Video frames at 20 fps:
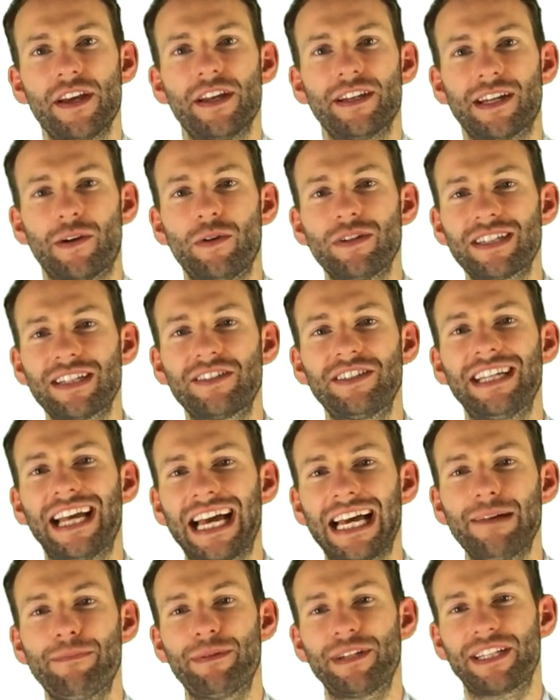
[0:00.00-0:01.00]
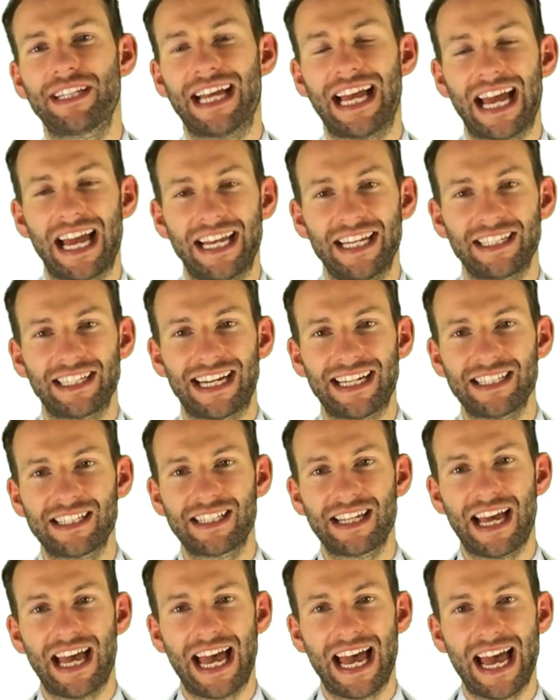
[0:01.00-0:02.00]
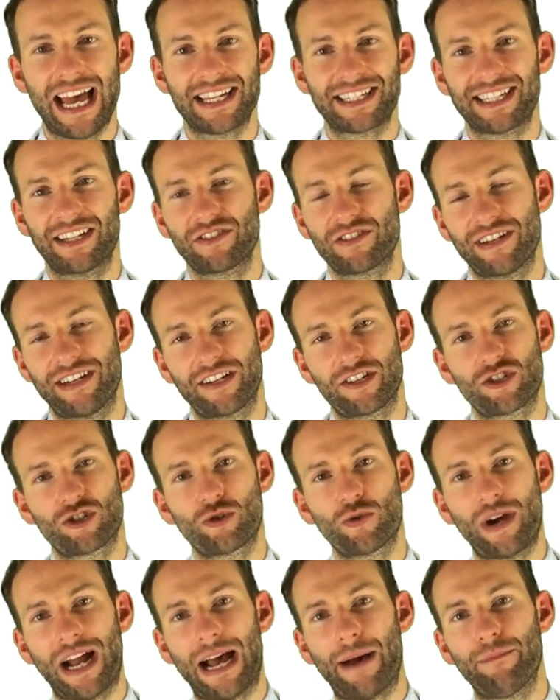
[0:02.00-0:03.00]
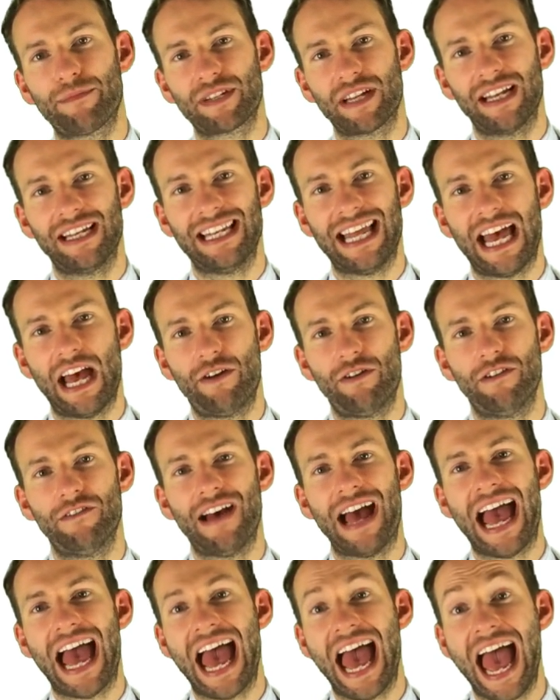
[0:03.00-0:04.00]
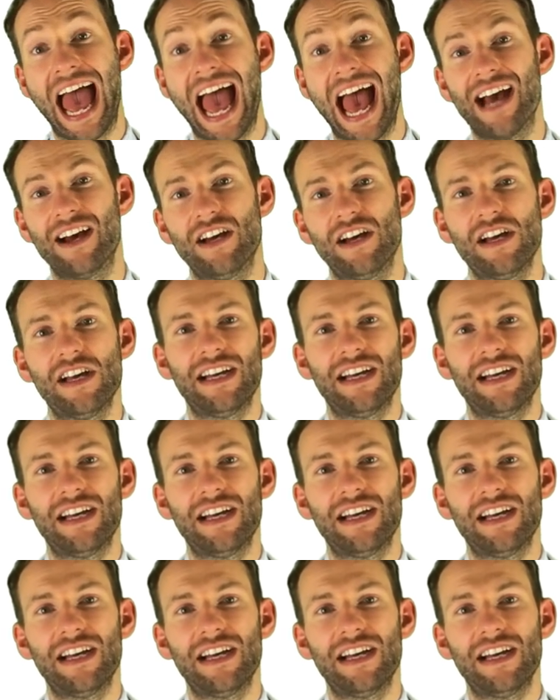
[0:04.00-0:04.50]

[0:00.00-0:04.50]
Now, what's actually happening there is as the hair stands on air, it traps a layer of air,